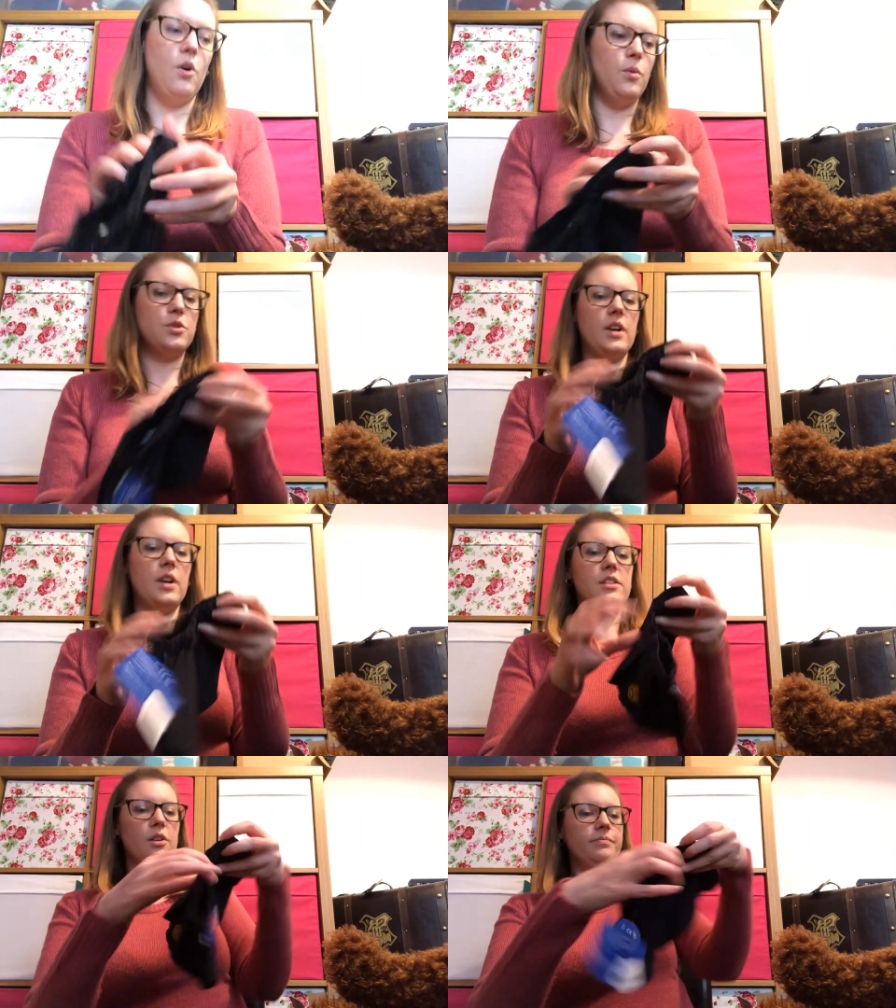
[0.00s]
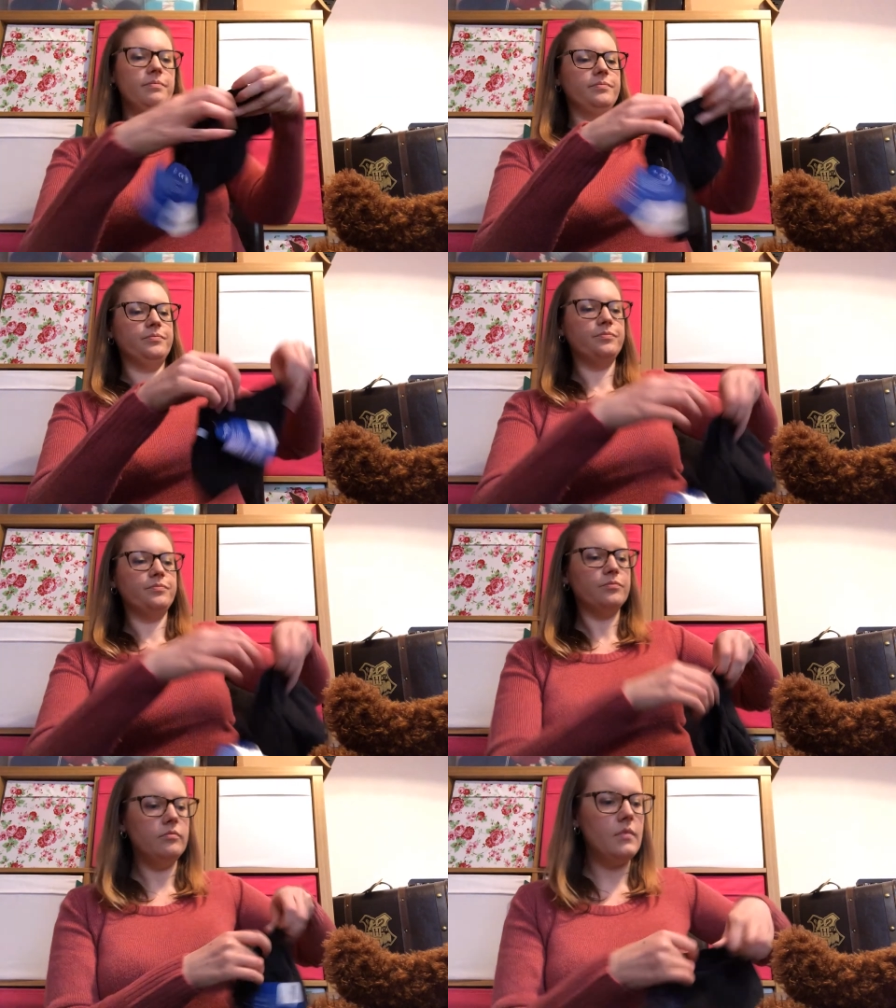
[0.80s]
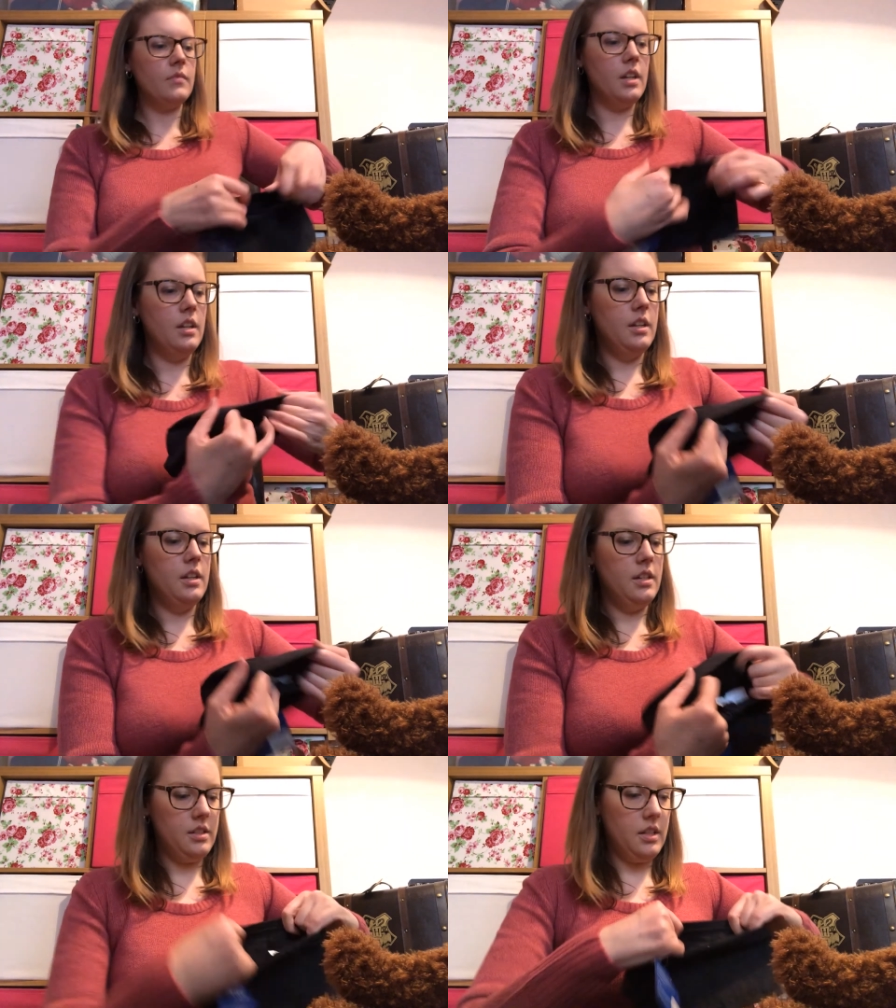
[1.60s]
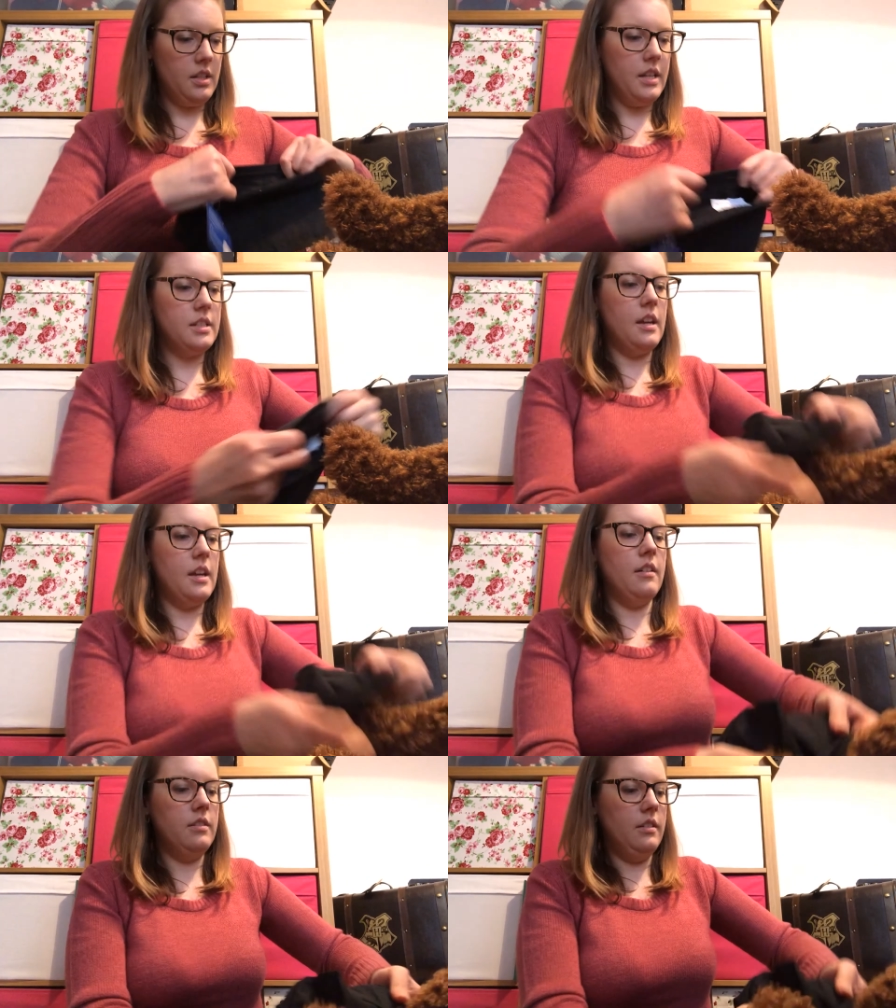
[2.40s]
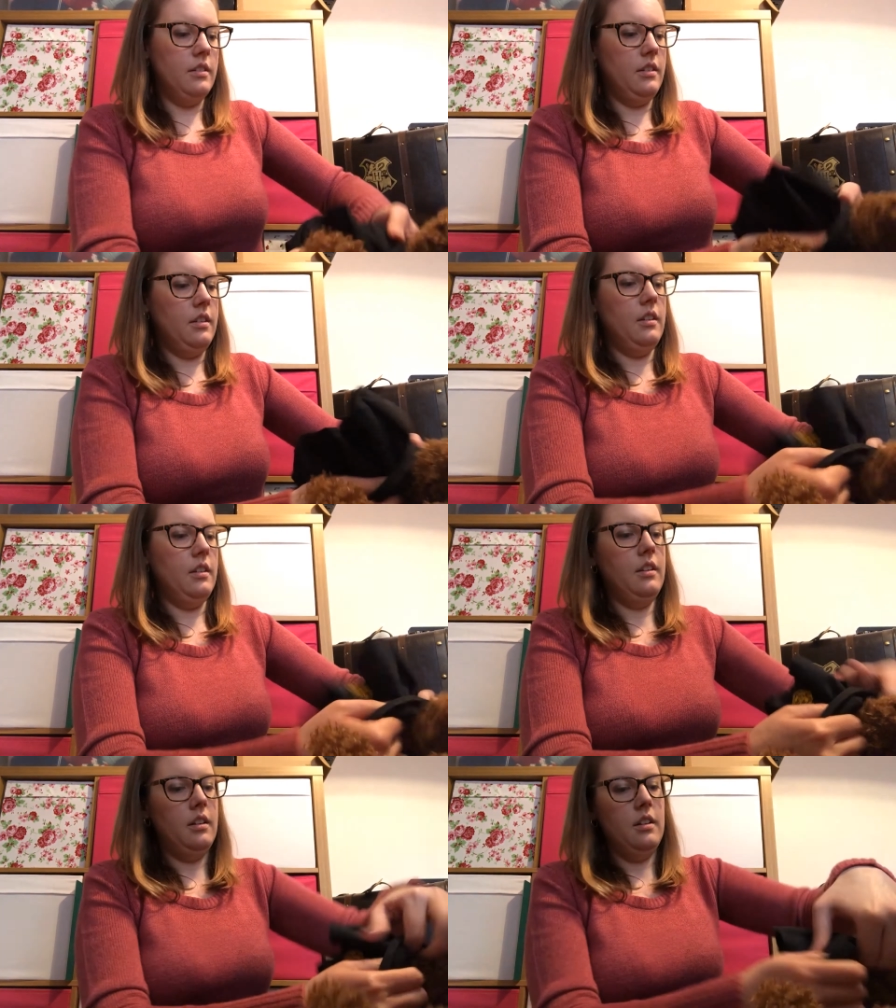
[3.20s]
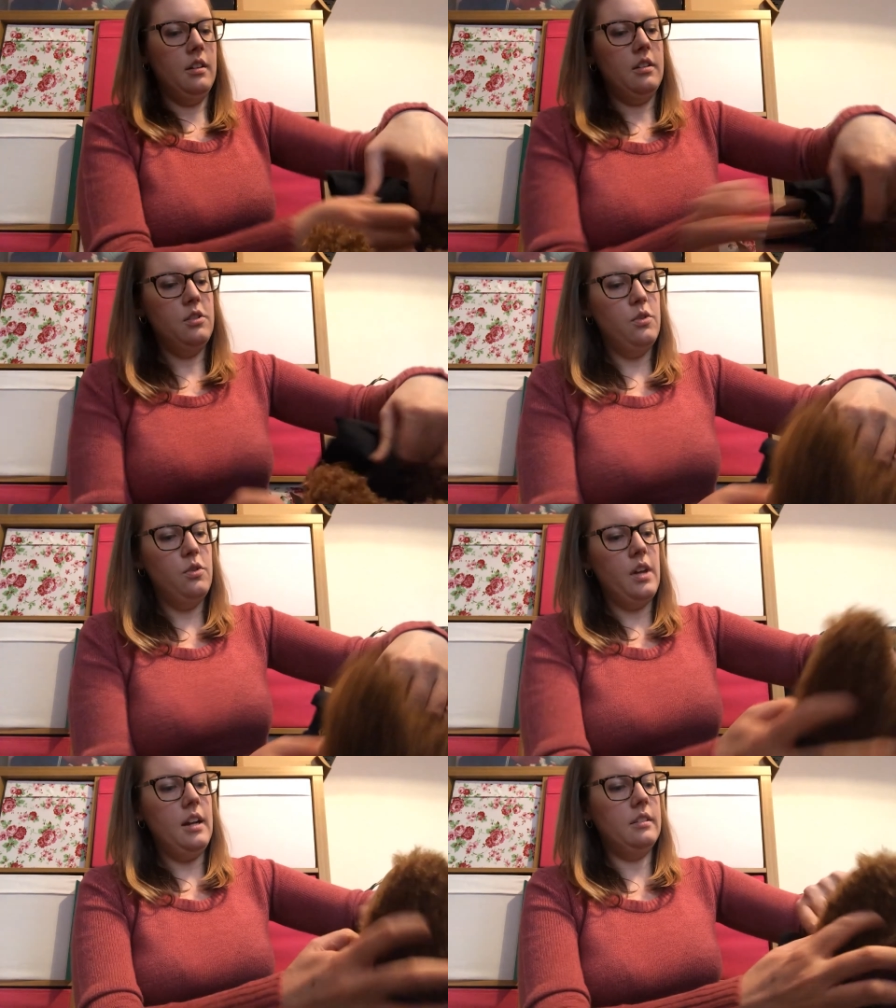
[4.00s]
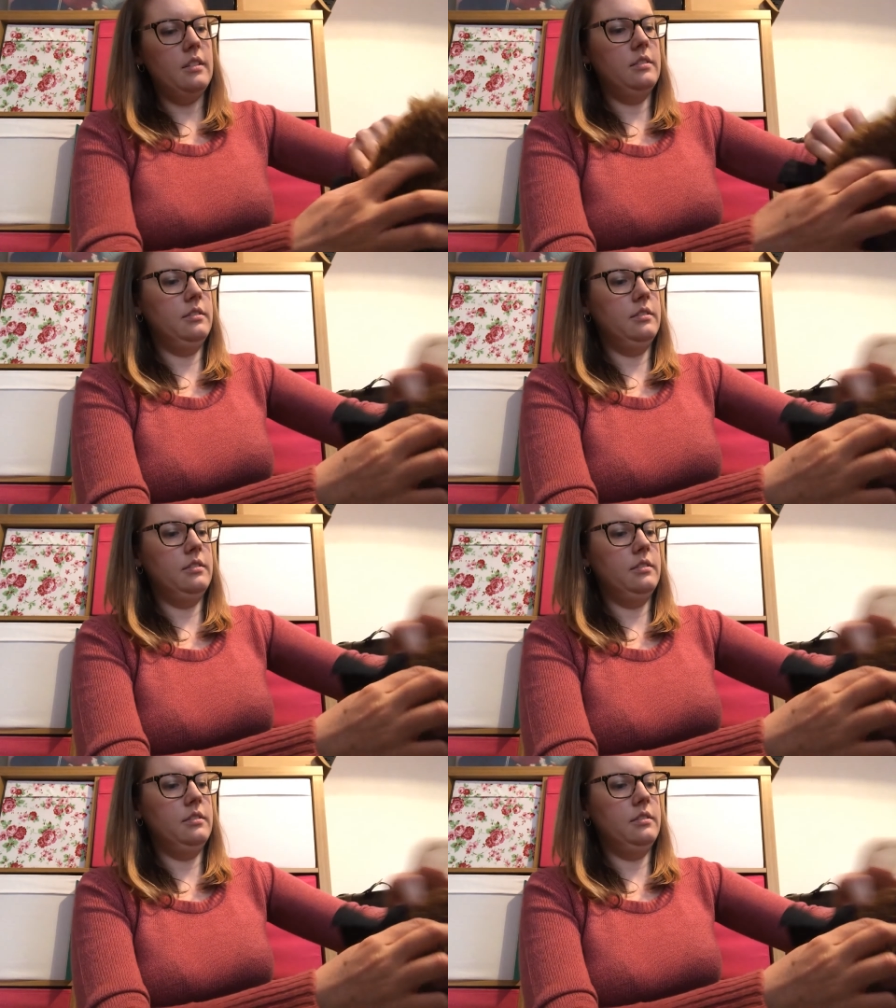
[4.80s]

Hogwarts crest on. So let's now do that.